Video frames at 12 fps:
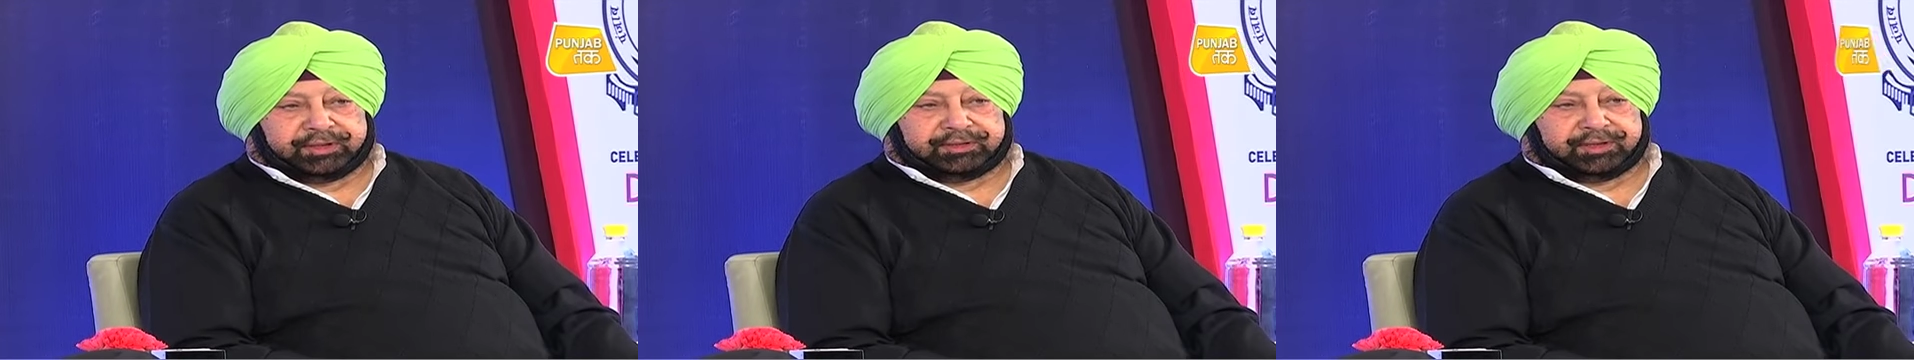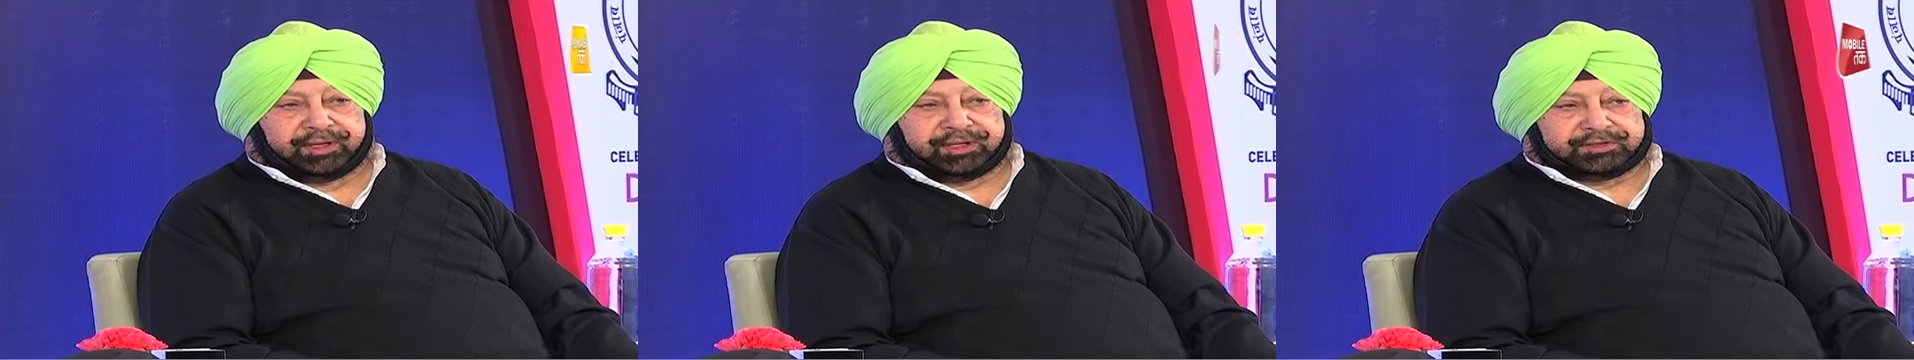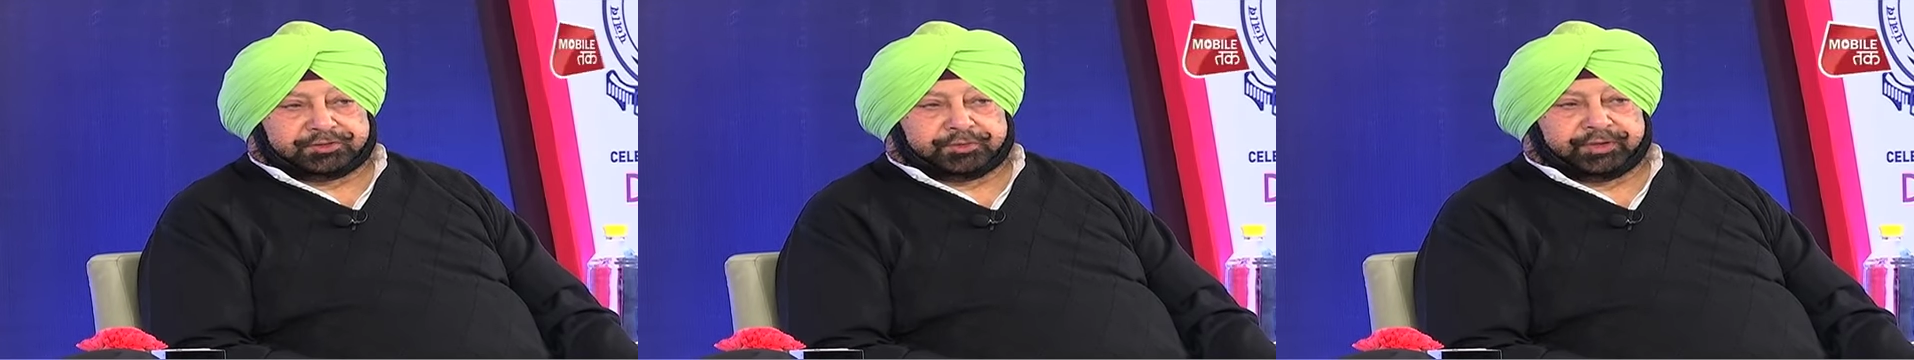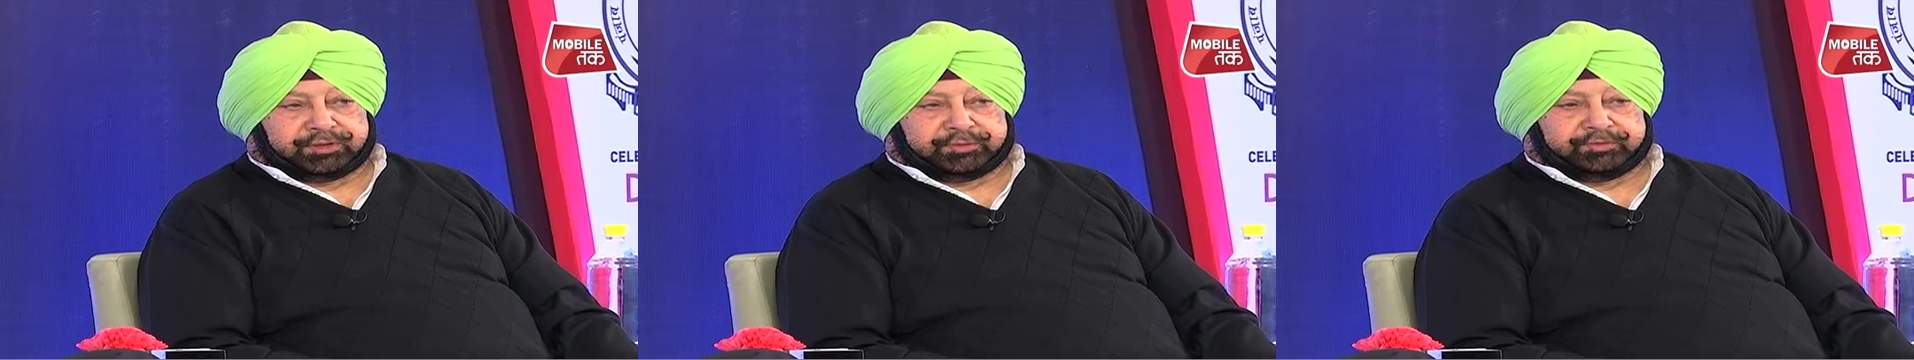In the last
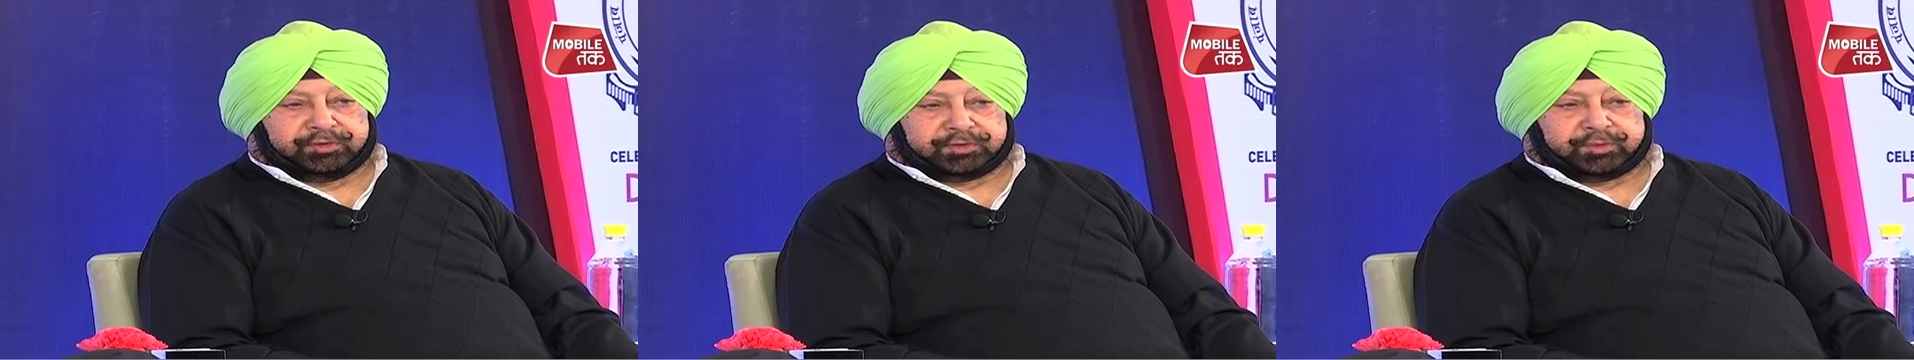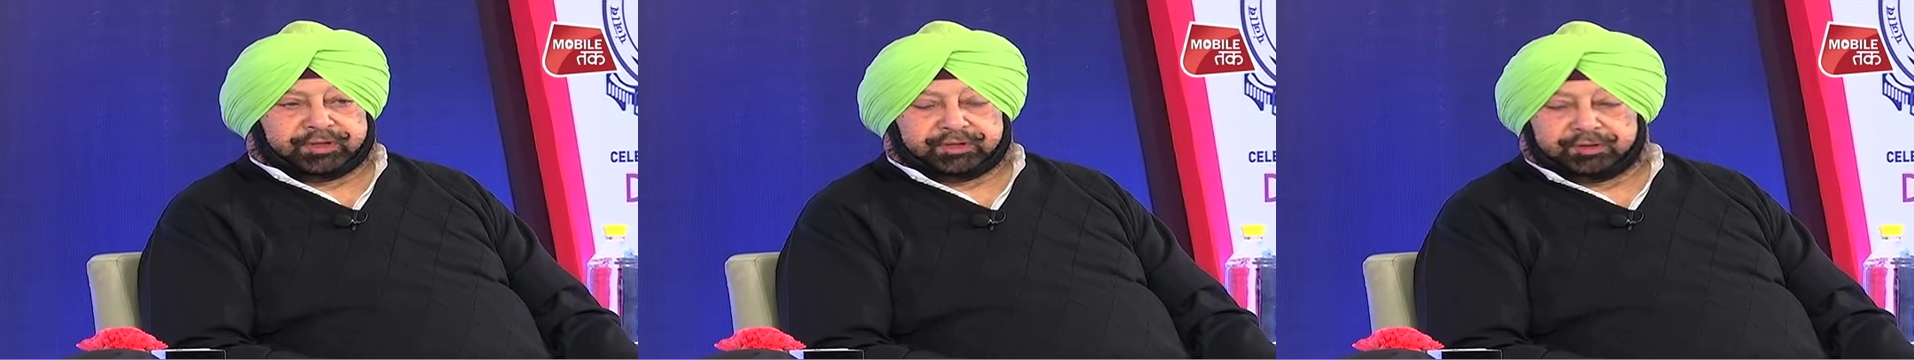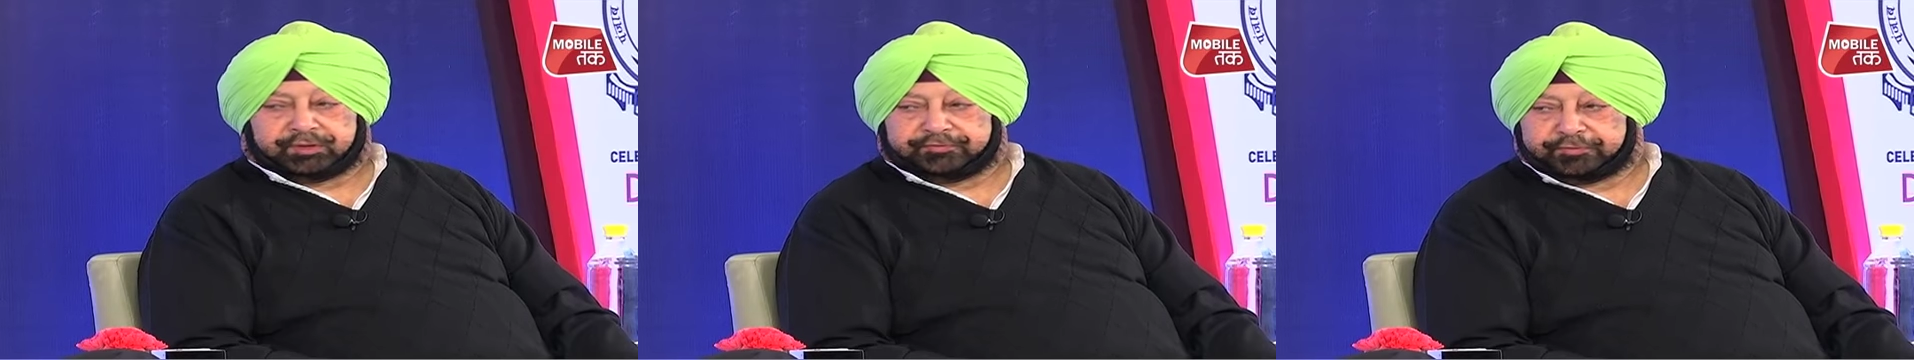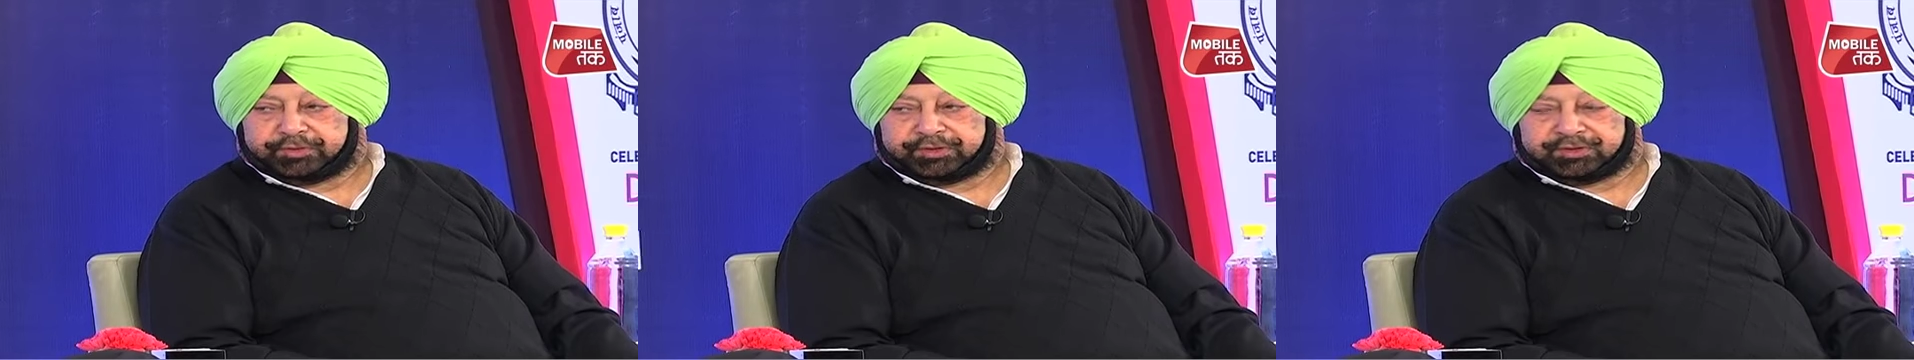2 years, we've got quite a lot of
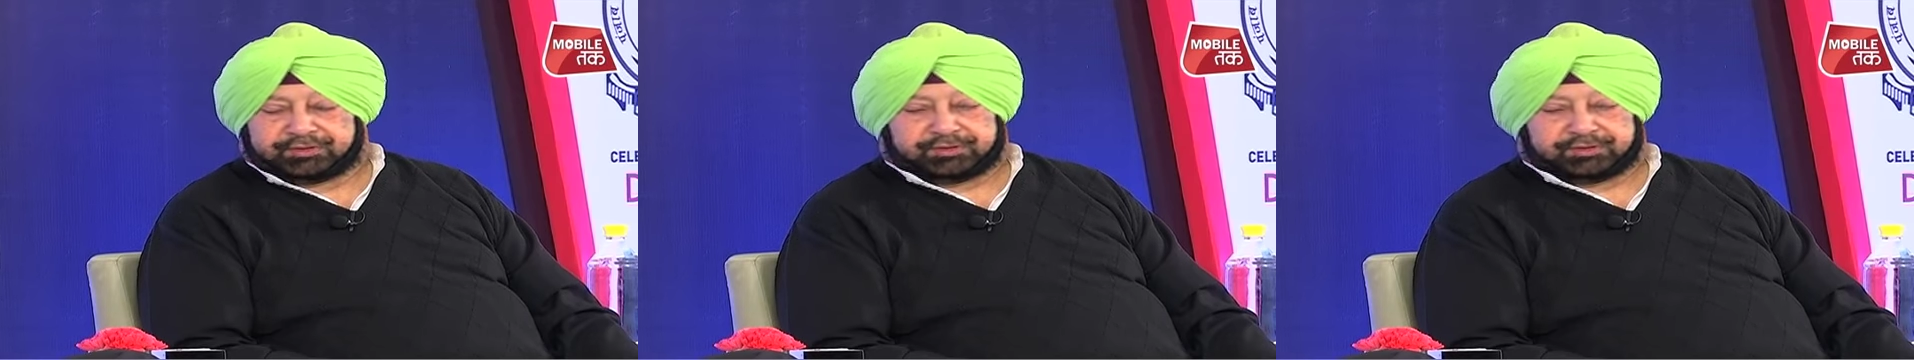food